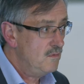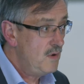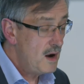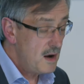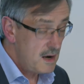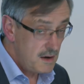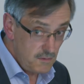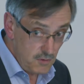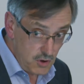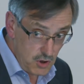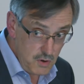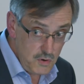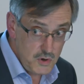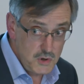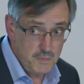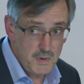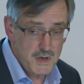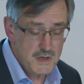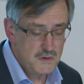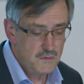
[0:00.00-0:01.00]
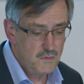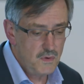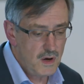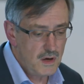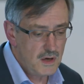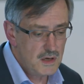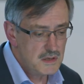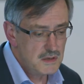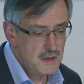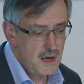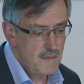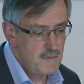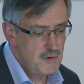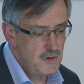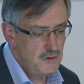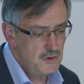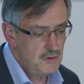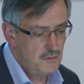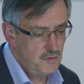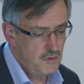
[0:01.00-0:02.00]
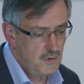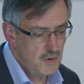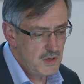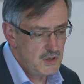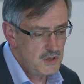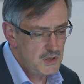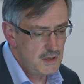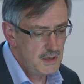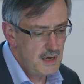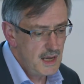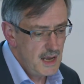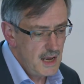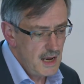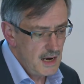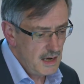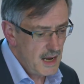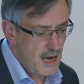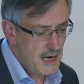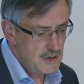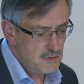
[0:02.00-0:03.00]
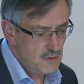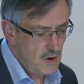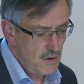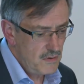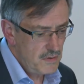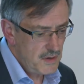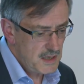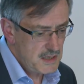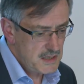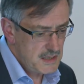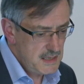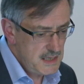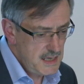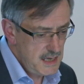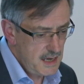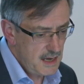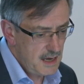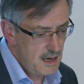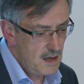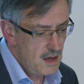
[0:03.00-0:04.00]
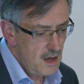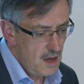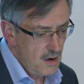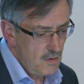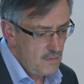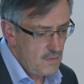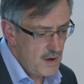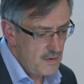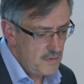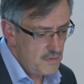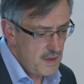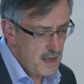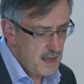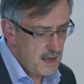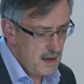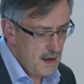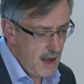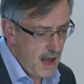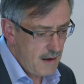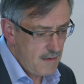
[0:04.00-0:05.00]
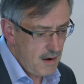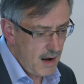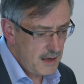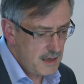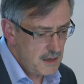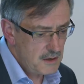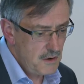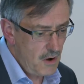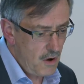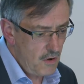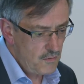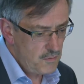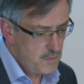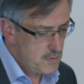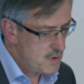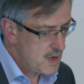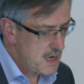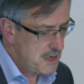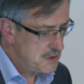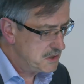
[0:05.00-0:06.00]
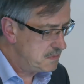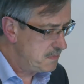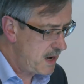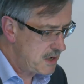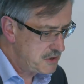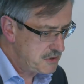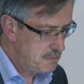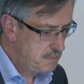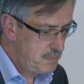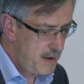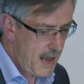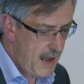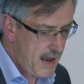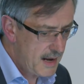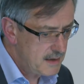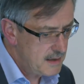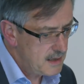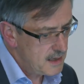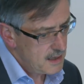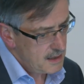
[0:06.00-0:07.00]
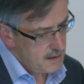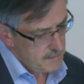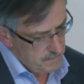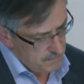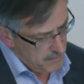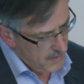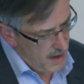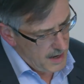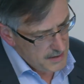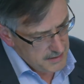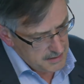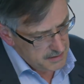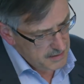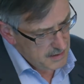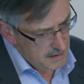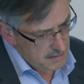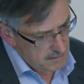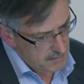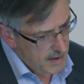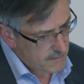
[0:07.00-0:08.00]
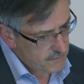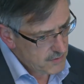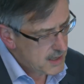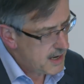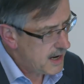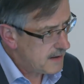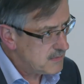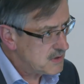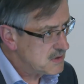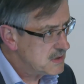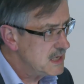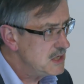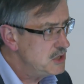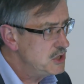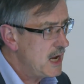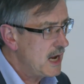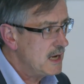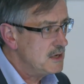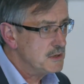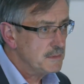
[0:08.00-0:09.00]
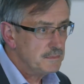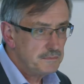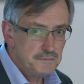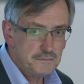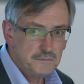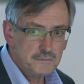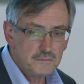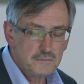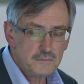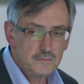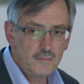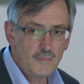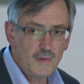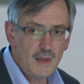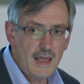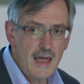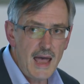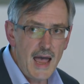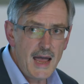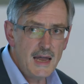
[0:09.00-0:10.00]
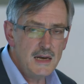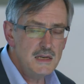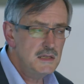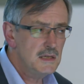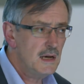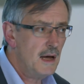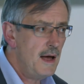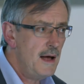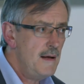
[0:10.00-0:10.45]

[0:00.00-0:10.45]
very huge piece of work, is coming to fruition later on this year with the Hauraki Gulf Marine Spatial Plan under the lovely name of Sea Change. And